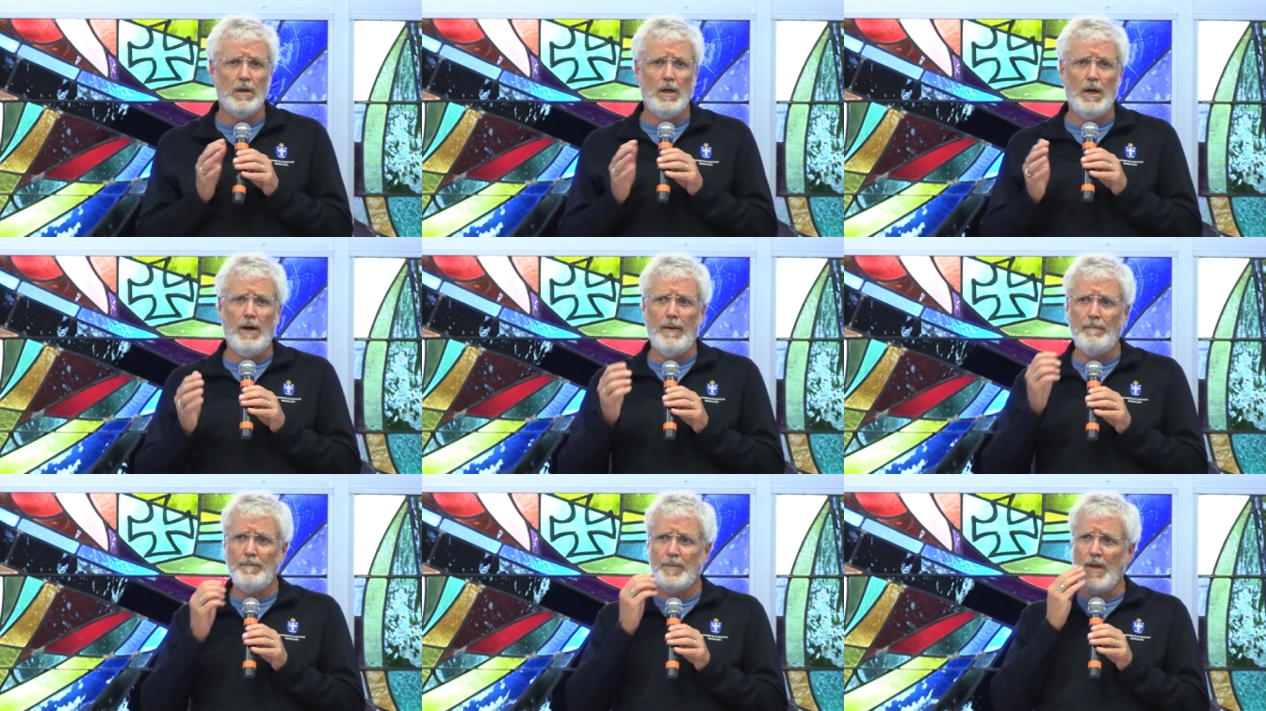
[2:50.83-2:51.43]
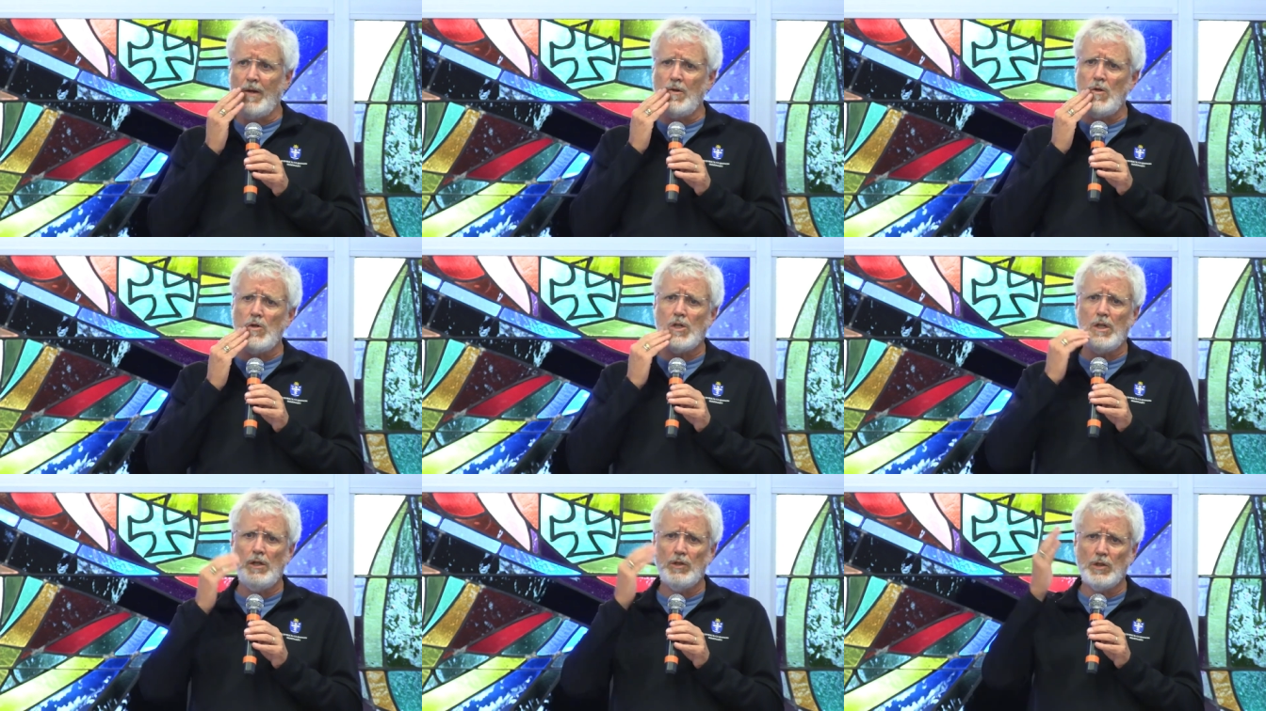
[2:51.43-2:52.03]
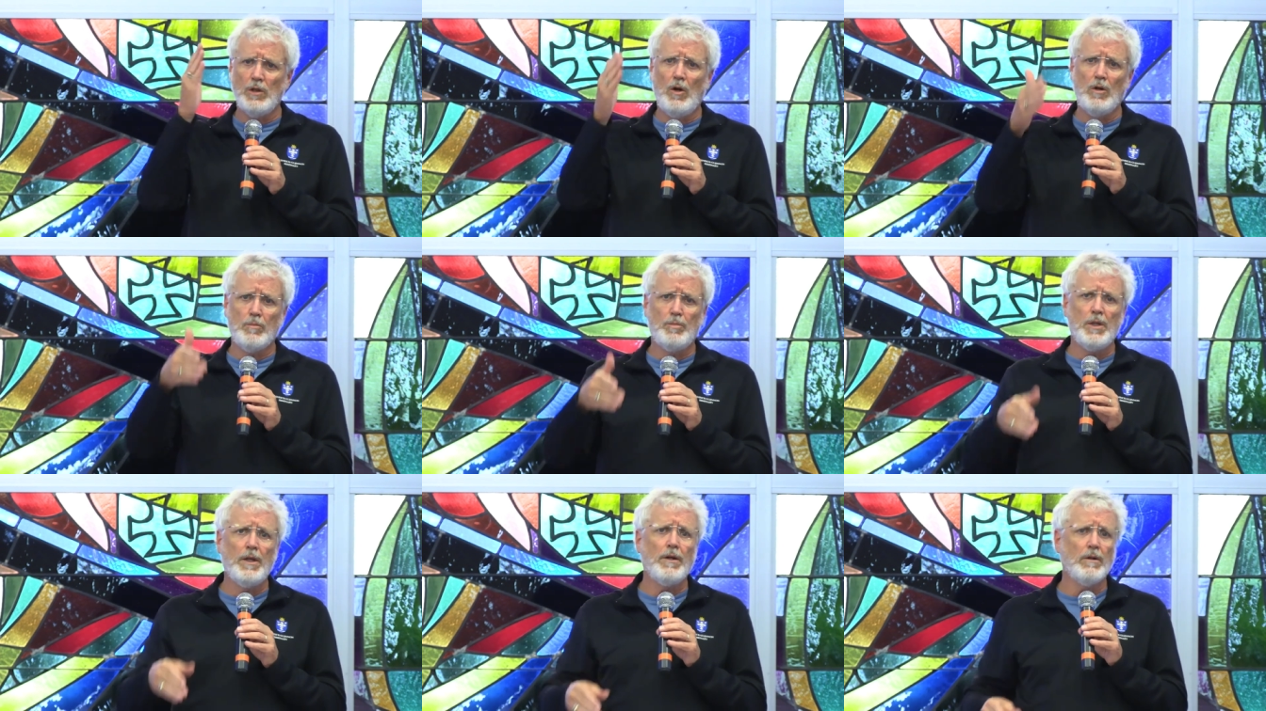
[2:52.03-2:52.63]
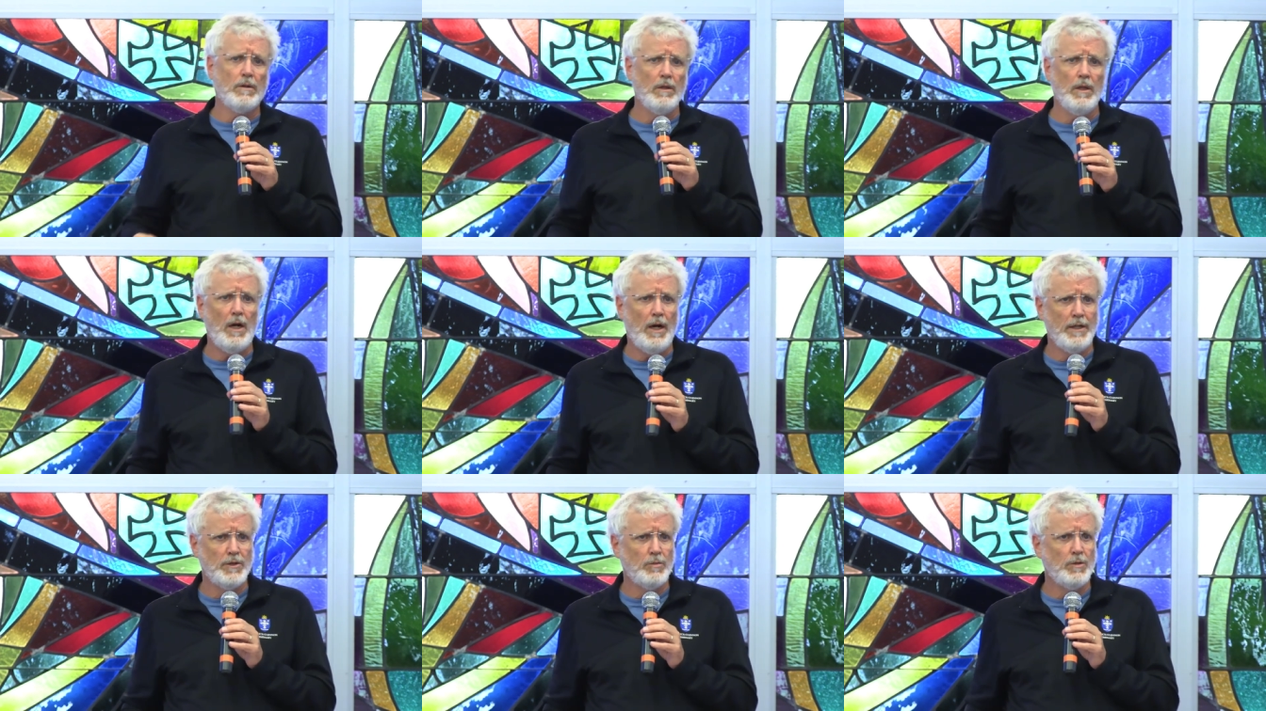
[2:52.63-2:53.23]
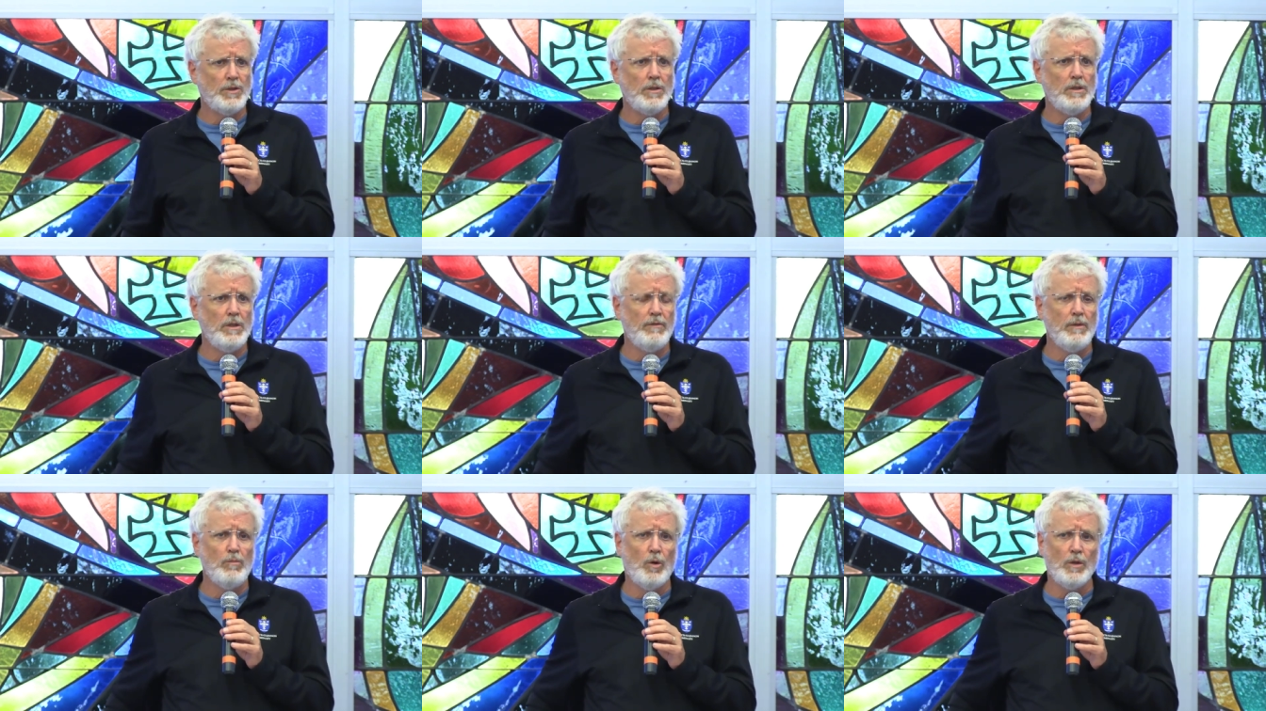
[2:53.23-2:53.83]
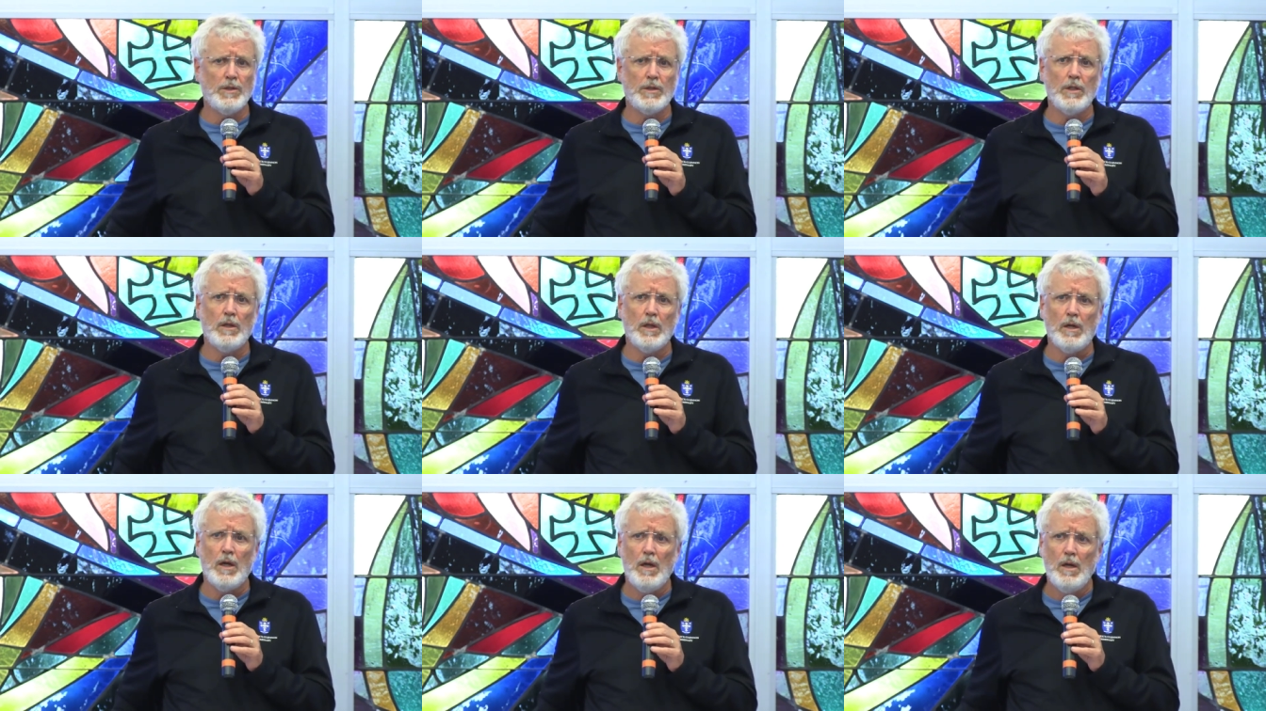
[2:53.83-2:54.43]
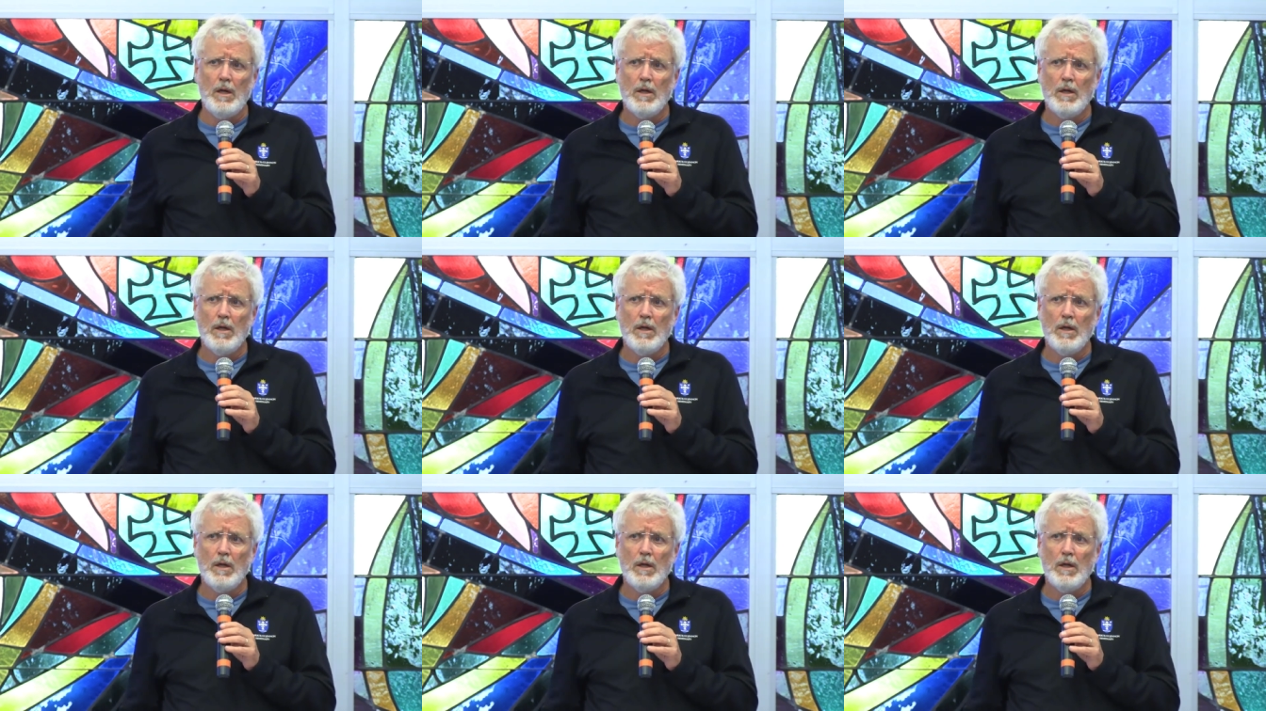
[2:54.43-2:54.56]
um, and usually it's along political lines, which is even more silly